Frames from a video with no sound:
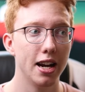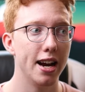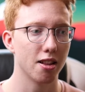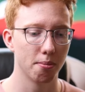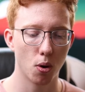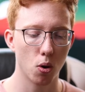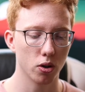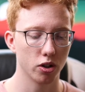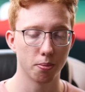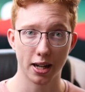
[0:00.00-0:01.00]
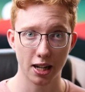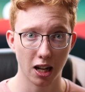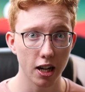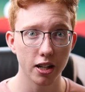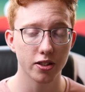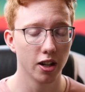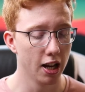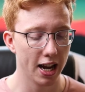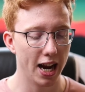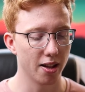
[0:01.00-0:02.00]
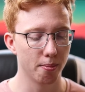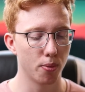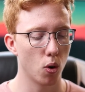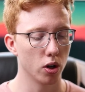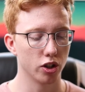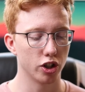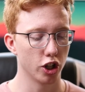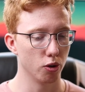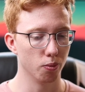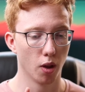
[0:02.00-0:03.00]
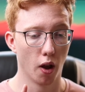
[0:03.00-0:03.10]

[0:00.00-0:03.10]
It's important to my clients, it's important to